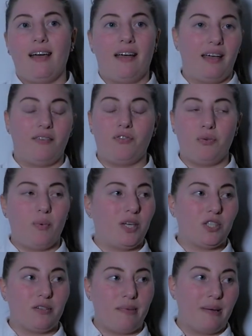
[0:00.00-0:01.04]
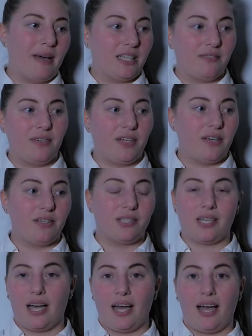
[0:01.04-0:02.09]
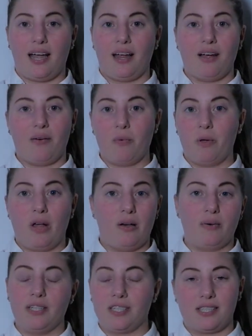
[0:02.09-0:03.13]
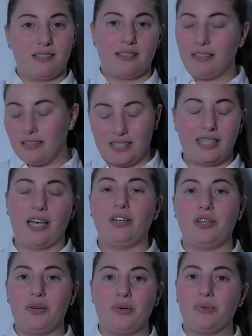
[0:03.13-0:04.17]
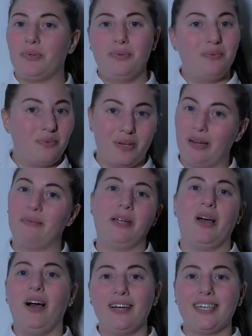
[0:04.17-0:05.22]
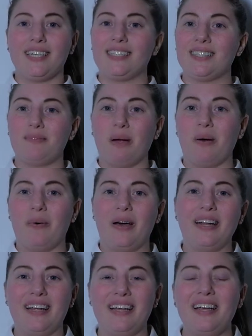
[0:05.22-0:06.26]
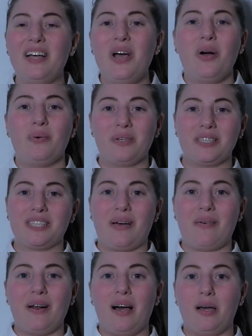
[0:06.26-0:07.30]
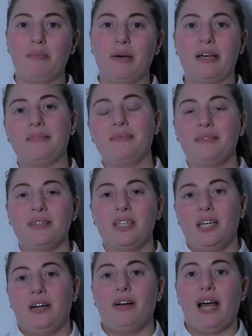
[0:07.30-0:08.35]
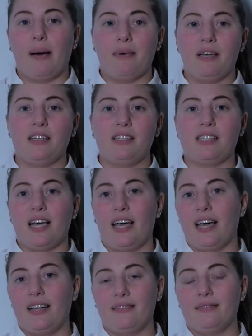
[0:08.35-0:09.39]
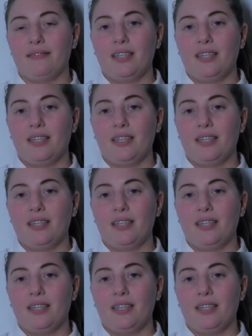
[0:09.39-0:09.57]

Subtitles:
if you watch one of my past videos, I will always tell you and be honest about what's going on, but you know, it happens, and